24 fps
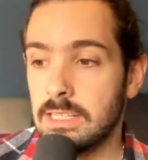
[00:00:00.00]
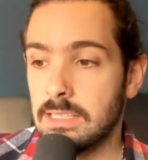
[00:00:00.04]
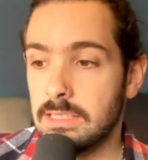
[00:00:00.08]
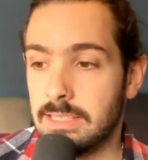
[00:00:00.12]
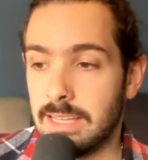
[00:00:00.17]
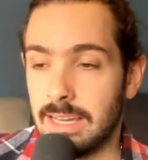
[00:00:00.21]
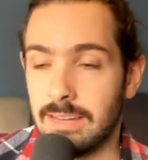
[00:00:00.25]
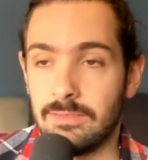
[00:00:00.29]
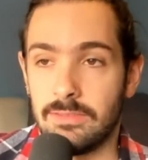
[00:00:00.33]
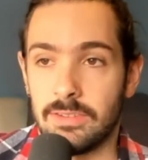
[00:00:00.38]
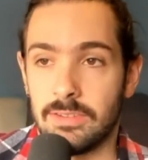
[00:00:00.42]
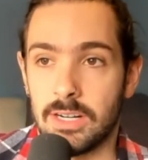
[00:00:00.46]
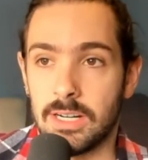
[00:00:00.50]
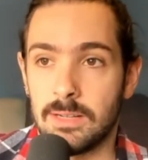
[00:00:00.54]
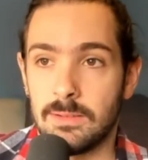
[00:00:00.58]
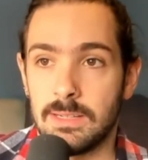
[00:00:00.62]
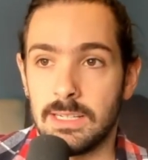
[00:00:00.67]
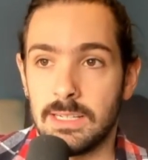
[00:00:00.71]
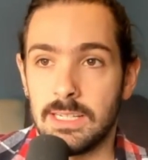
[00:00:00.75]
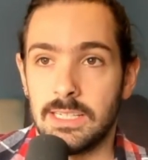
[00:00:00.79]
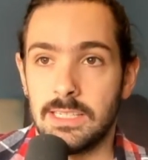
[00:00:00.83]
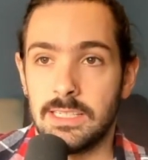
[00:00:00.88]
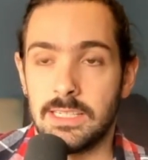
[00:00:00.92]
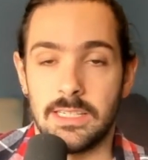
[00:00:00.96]
Denver
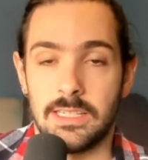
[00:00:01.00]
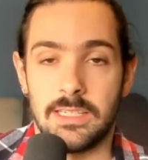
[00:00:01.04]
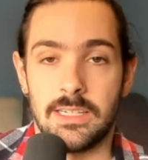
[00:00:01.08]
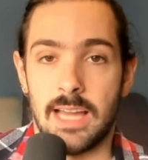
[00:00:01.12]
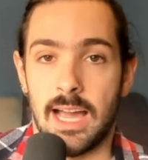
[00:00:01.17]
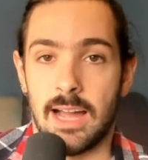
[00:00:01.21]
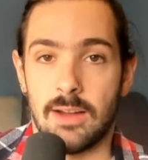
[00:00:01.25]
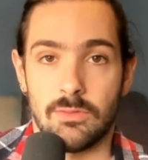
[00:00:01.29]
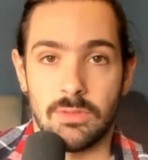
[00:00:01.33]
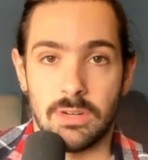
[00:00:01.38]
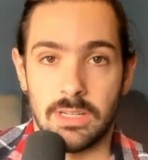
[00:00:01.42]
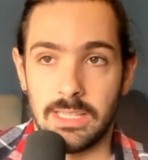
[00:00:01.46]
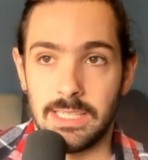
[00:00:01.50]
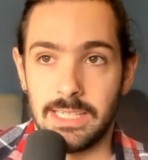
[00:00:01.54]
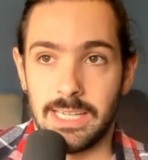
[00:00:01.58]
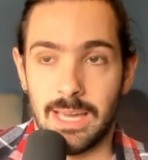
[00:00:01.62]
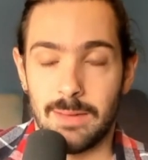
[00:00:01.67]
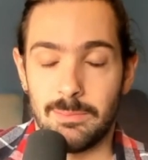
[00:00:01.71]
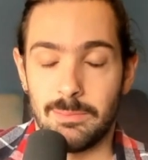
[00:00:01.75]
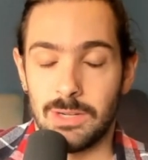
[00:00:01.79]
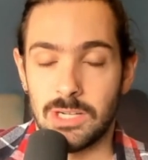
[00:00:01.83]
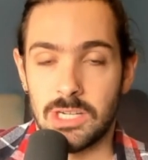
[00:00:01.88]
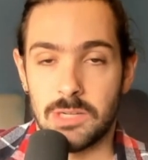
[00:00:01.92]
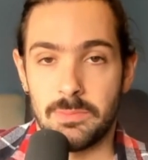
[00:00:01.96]
did not really
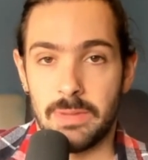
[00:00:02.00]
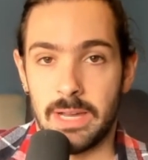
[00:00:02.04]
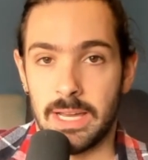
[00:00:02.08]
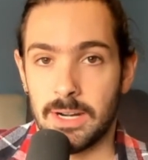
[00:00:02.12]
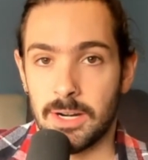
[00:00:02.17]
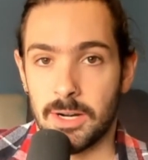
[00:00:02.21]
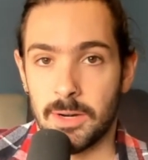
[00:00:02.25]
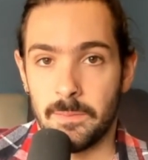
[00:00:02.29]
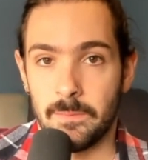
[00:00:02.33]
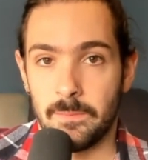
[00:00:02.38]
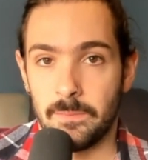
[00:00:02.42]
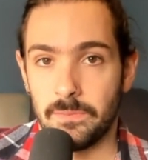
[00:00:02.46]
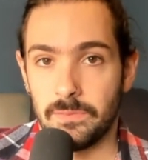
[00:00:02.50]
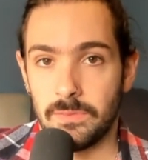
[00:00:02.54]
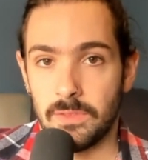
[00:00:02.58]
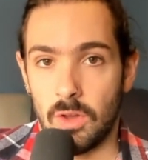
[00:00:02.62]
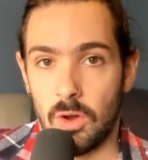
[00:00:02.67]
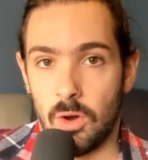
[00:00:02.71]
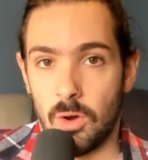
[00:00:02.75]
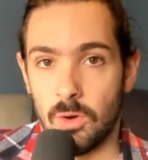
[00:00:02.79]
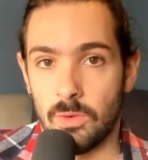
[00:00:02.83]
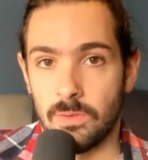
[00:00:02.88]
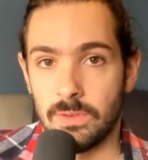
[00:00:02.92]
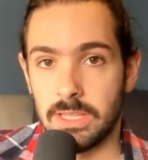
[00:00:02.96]
get much better
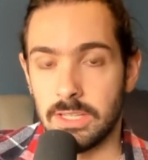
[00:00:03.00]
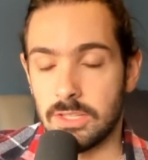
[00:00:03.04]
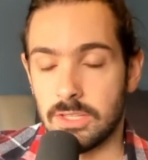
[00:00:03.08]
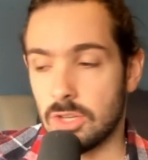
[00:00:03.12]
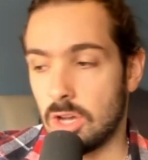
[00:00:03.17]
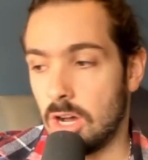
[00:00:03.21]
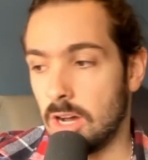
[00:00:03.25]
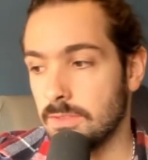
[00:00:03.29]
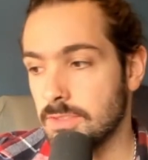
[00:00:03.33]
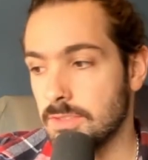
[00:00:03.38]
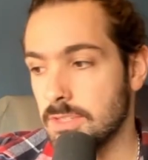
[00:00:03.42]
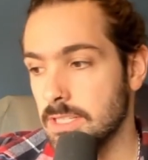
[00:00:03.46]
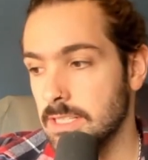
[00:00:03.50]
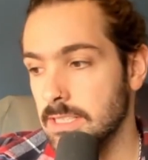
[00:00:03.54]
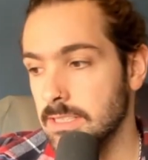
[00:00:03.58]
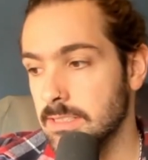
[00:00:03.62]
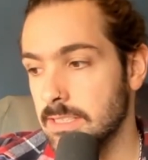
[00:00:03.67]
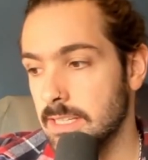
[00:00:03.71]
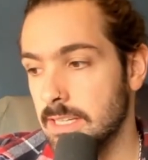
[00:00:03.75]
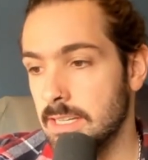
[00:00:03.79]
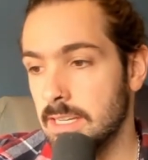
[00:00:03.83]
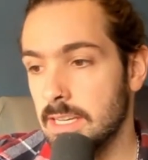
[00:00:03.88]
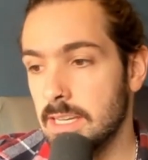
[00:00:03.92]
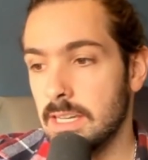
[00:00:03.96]
over this
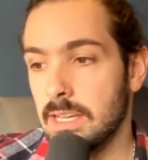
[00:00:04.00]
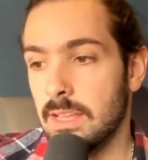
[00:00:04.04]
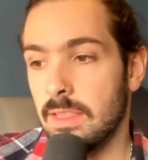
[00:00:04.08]
offseason.